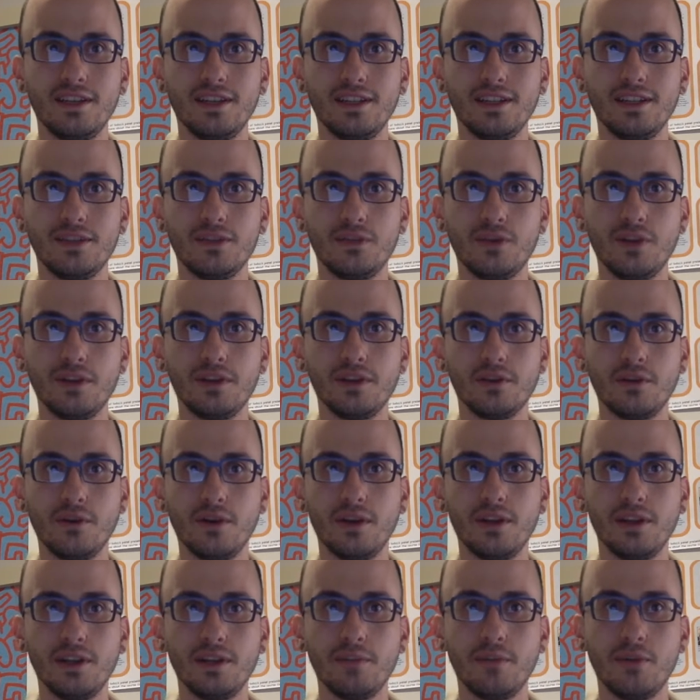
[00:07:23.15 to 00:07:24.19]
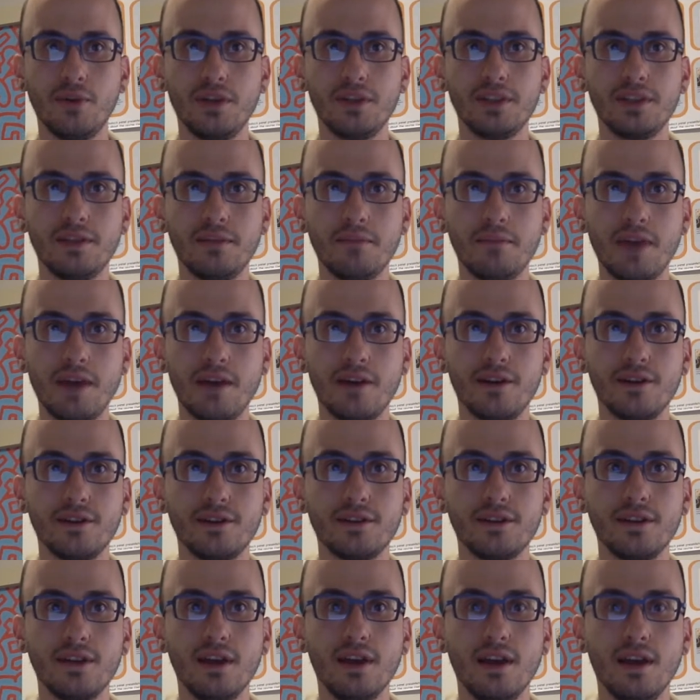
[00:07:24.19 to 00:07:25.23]
This is one of the quality points that
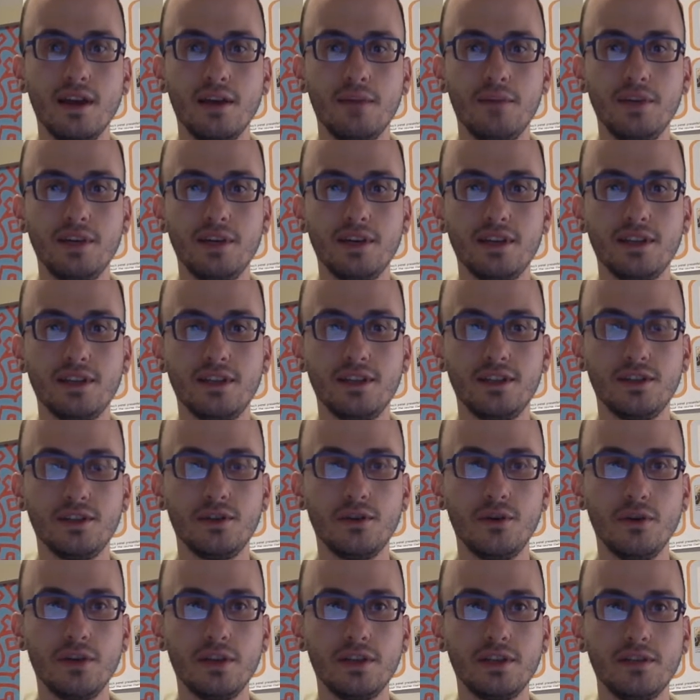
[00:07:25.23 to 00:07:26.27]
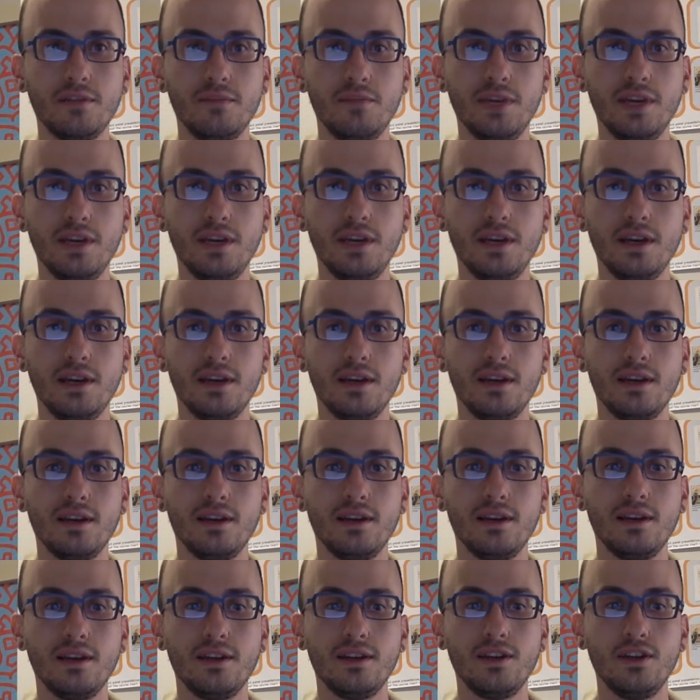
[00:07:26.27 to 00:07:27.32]
matters, because these are going to be
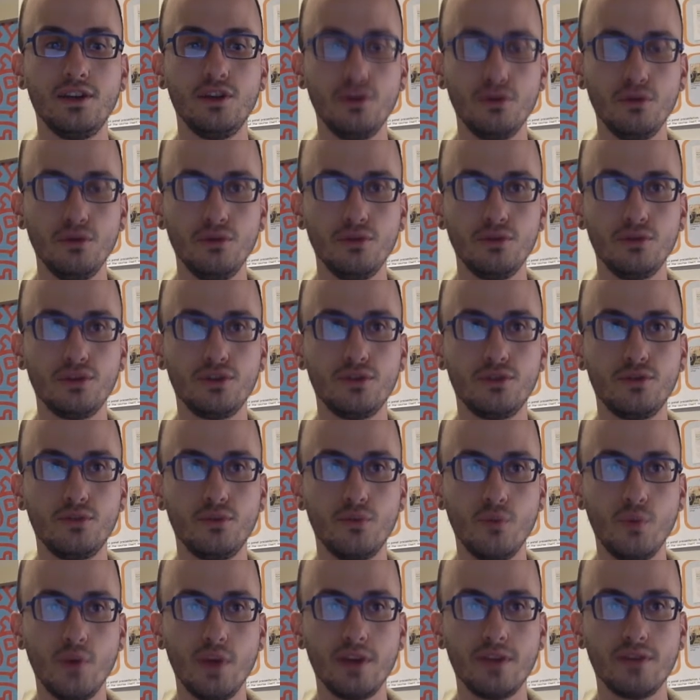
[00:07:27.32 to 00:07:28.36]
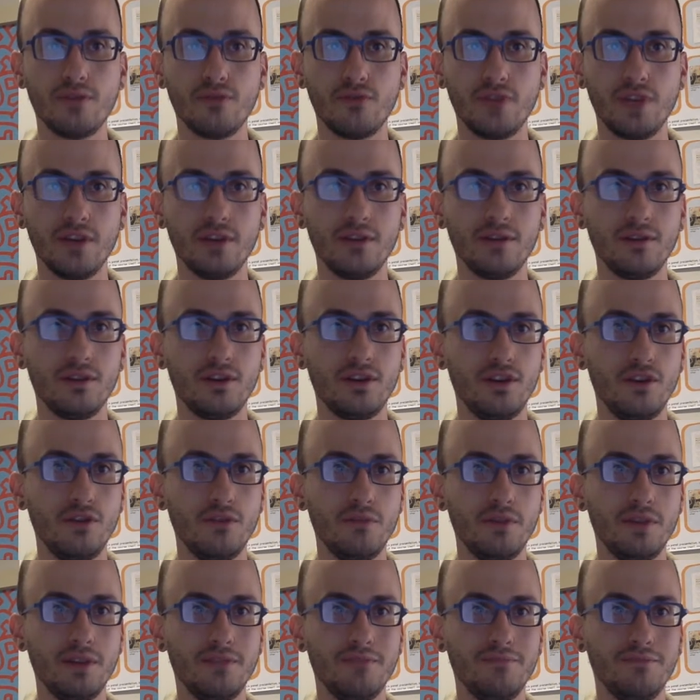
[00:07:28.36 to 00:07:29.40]
used with real
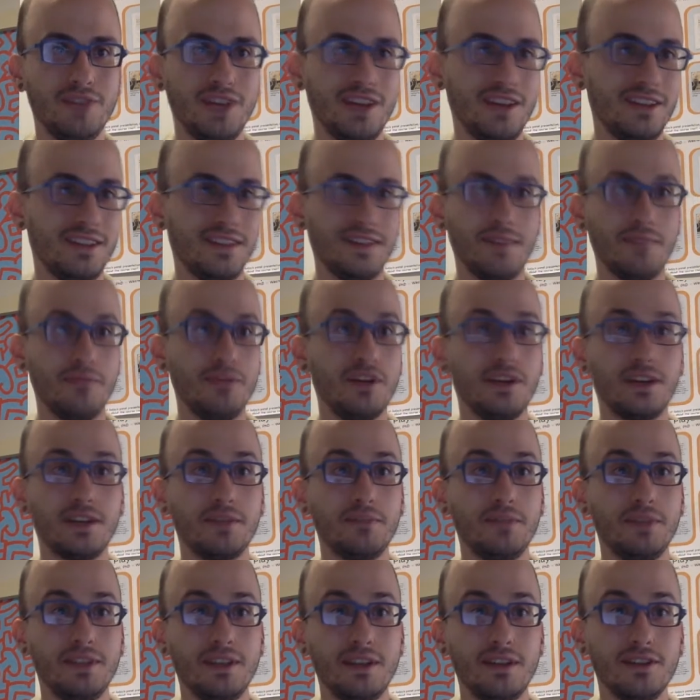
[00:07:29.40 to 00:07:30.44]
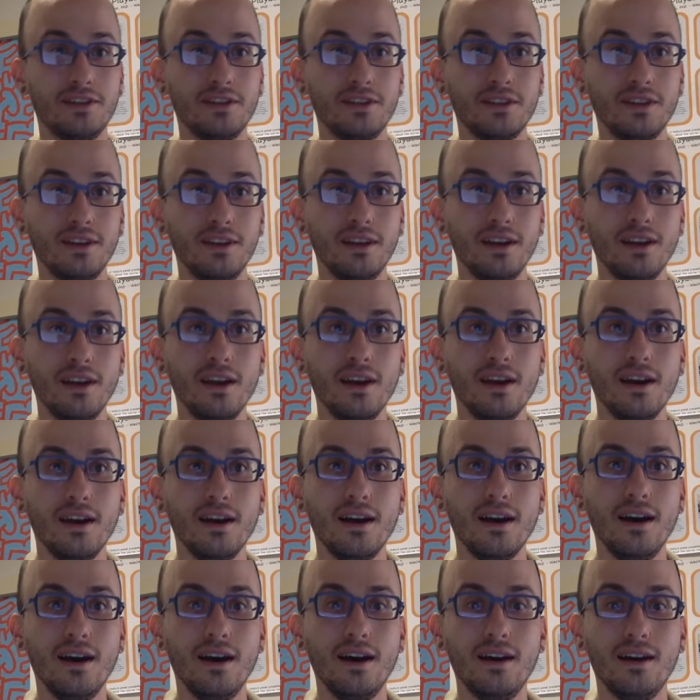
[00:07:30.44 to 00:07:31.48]
human test subjects, potentially,
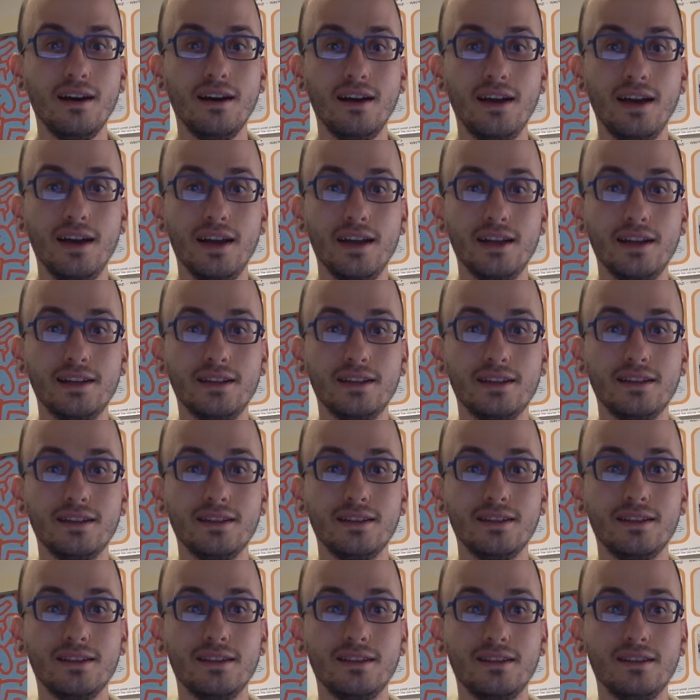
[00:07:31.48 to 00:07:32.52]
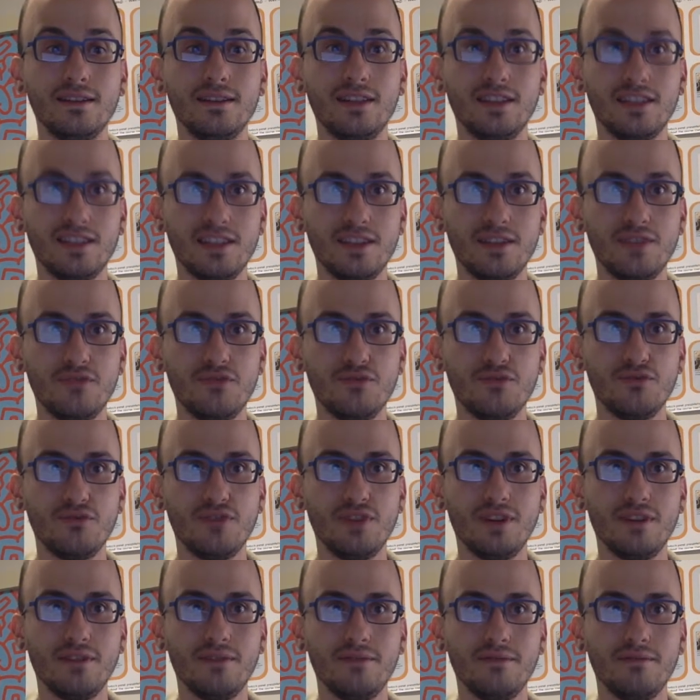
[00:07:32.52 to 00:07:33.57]
and thus they
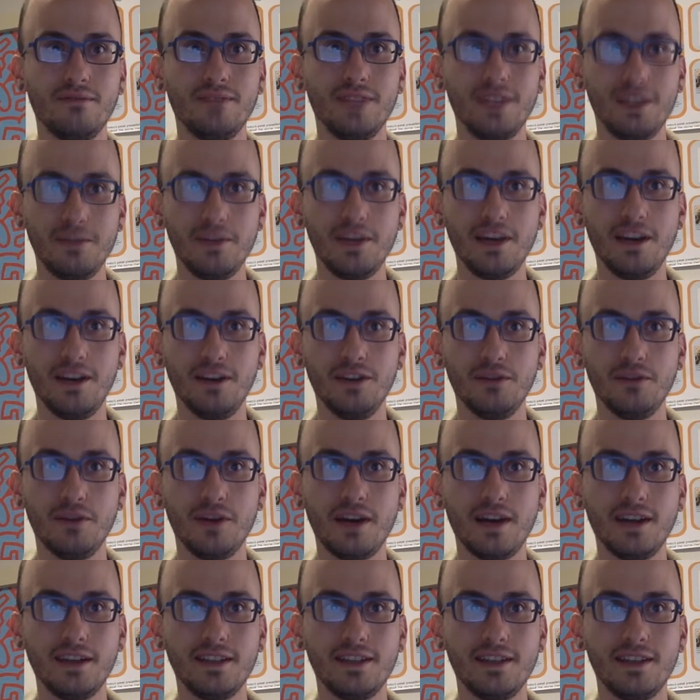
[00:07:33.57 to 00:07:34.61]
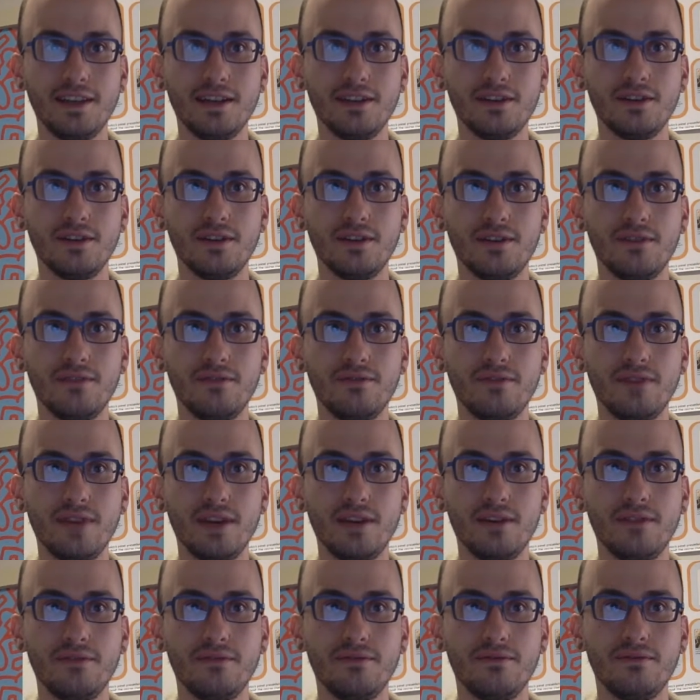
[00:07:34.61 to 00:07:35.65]
need to be held to a high standard
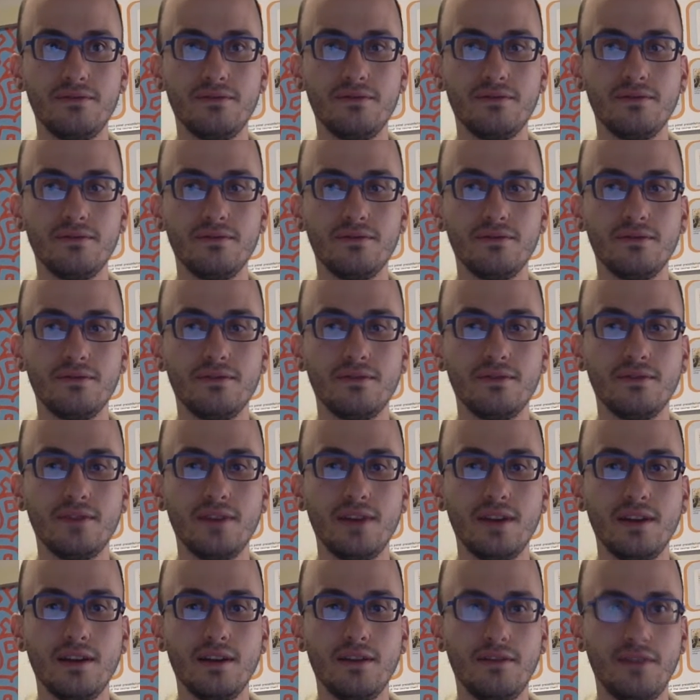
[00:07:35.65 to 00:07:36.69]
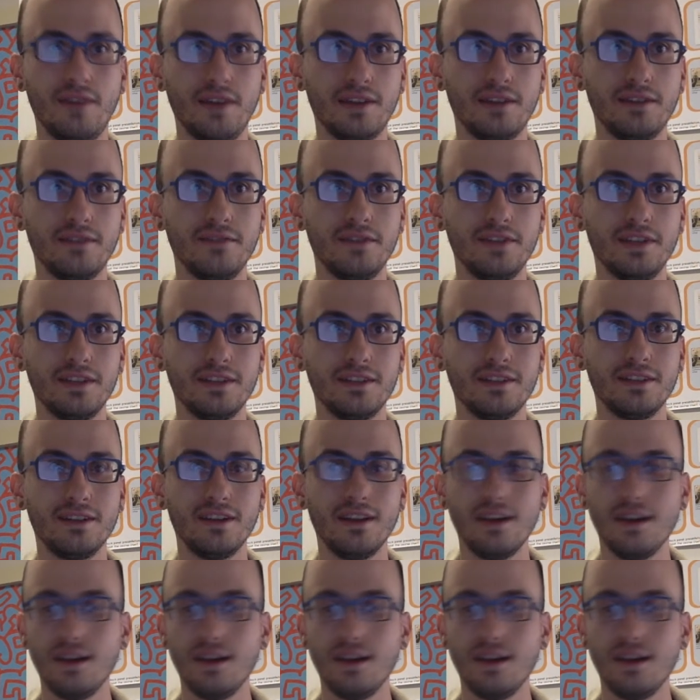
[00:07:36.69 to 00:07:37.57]
of effectiveness.